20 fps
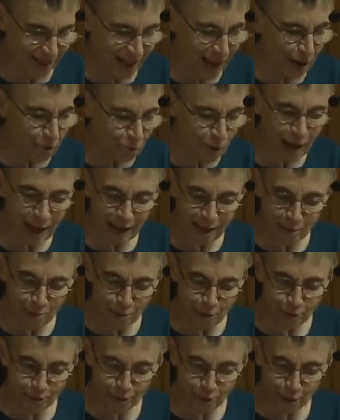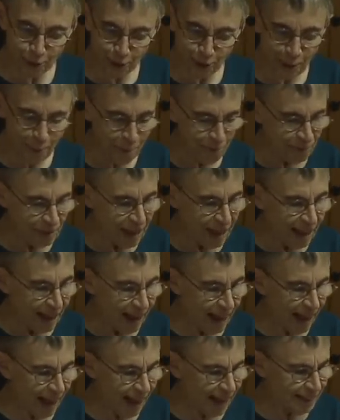that way before.
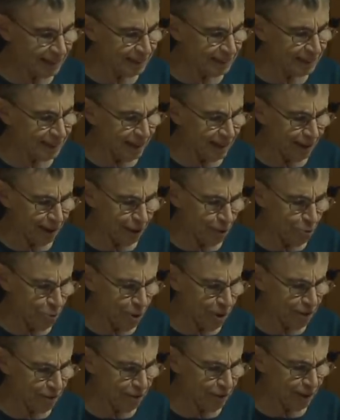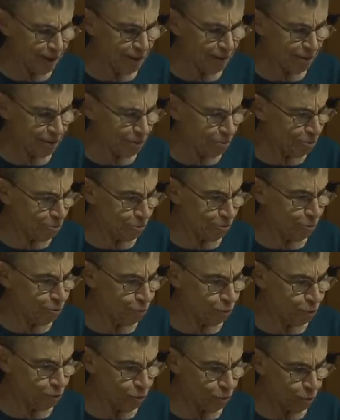And one of
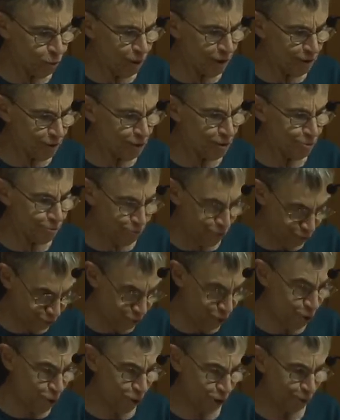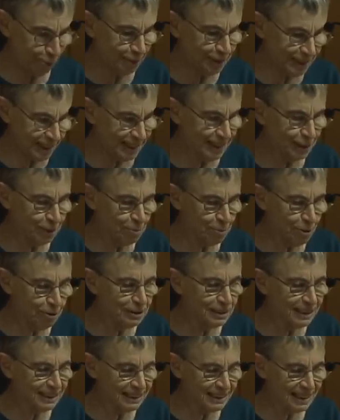the forms that is
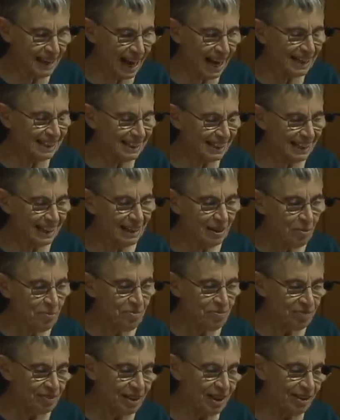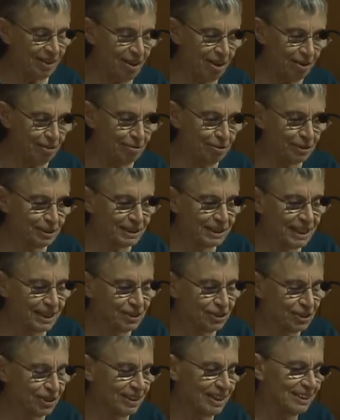most exactly a
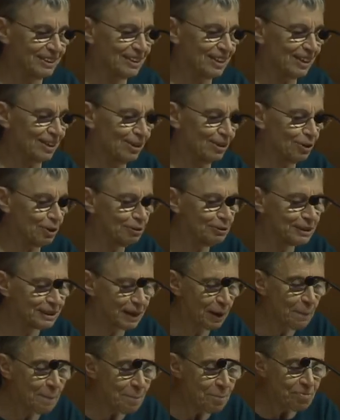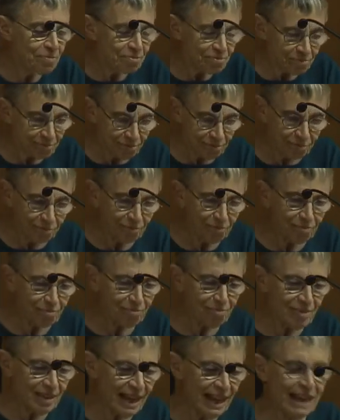conversation is the glosa,
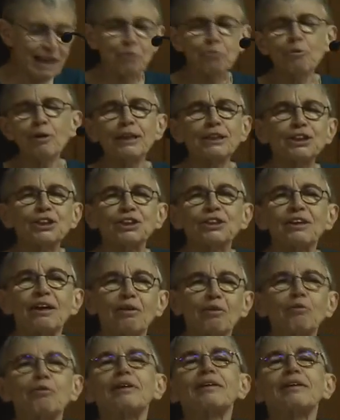in which